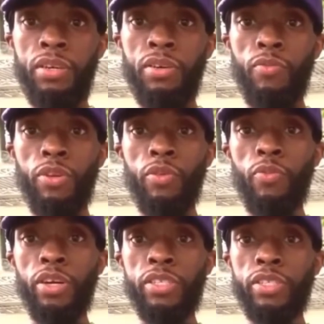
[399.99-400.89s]
We're the
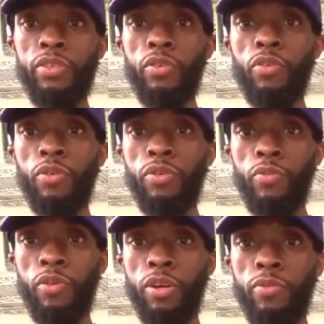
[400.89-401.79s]
ones still going to
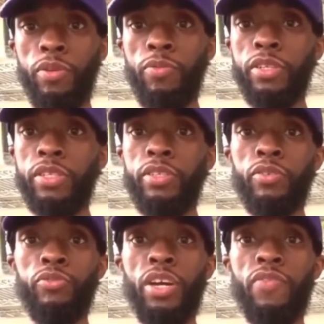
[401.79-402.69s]
work. We're the ones still
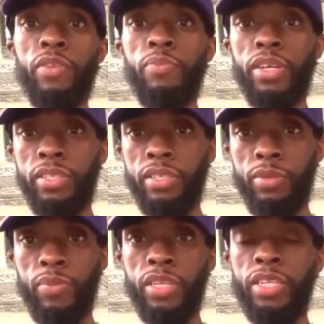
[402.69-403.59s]
driving the buses.
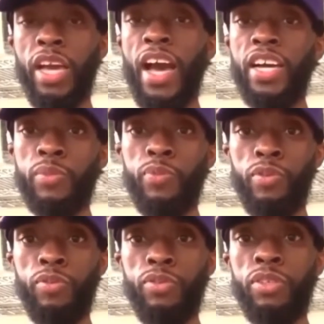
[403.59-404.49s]
But in the
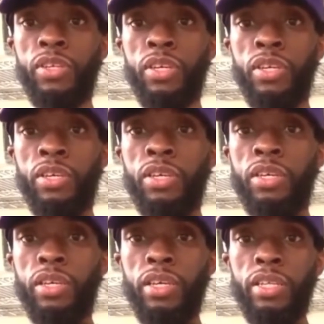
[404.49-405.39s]
hospitals
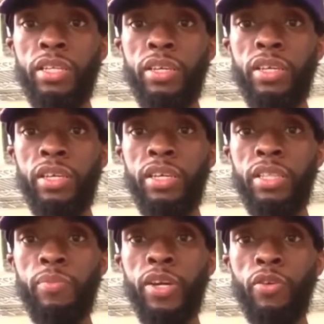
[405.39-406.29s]
and in
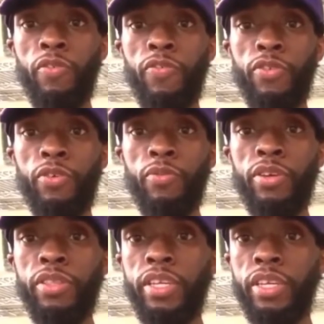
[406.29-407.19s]
the medical field, we're
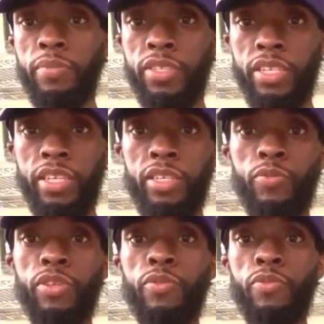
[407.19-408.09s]
the EMTs.
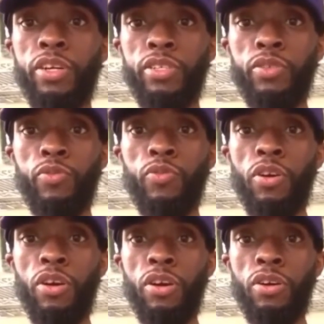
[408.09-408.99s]
We're the ones who
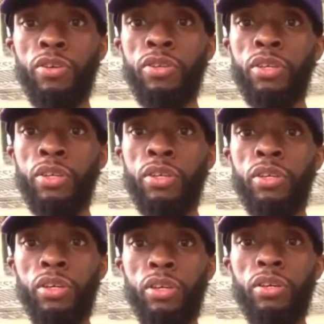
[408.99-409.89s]
are,
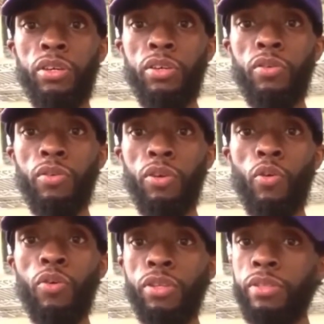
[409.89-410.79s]
you know,
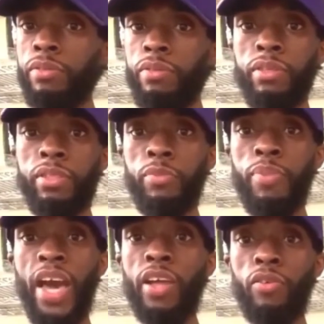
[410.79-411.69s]
going to
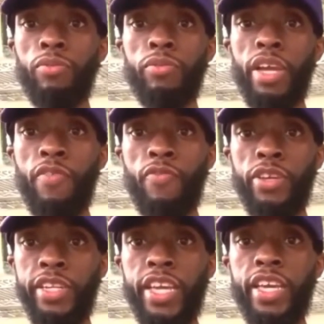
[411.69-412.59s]
battle every
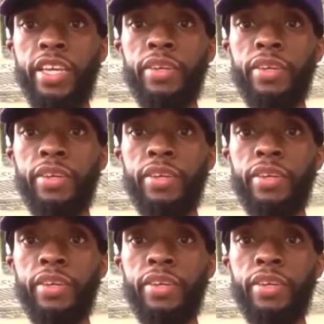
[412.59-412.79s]
day.